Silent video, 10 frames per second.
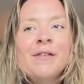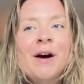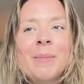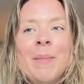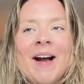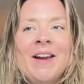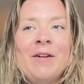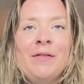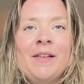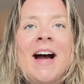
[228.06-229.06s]
gone by in a
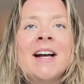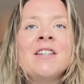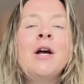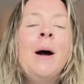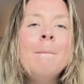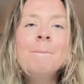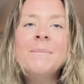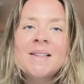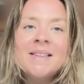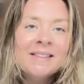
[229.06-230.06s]
flash,
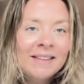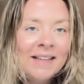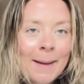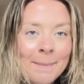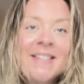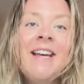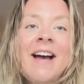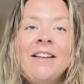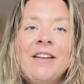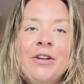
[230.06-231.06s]
but let me
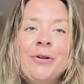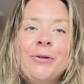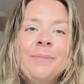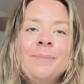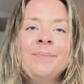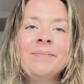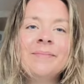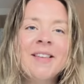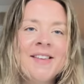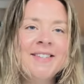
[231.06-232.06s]
tell you,
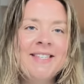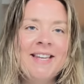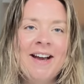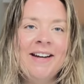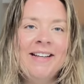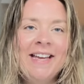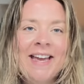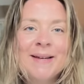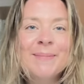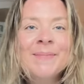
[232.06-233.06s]
say hi to
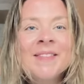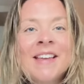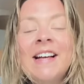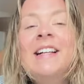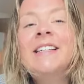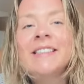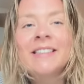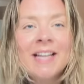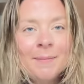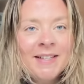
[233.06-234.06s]
Gabe.
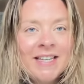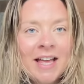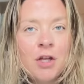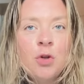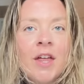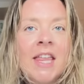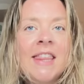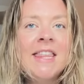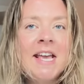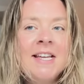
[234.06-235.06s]
Let me tell you
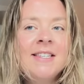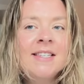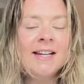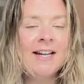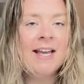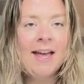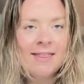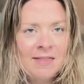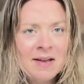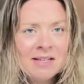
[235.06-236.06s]
that this city
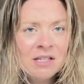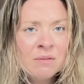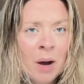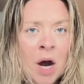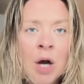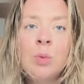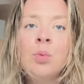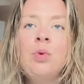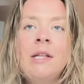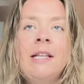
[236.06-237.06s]
and this spot
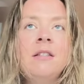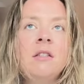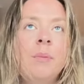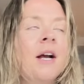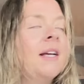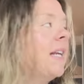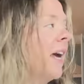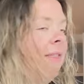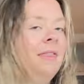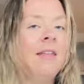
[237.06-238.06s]
really surprised,
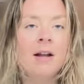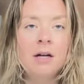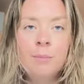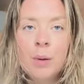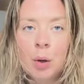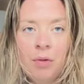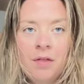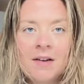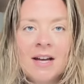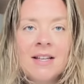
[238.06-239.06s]
I think, both
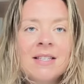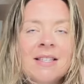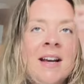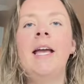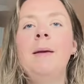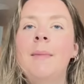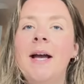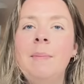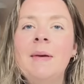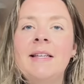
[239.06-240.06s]
of us. It
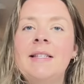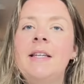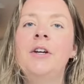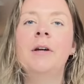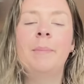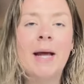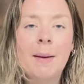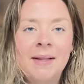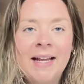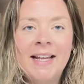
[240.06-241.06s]
might be a secret, but
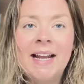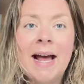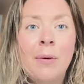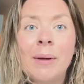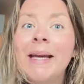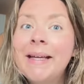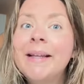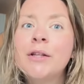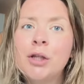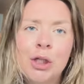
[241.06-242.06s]
I'm letting it out.
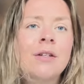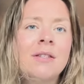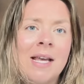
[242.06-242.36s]
It looks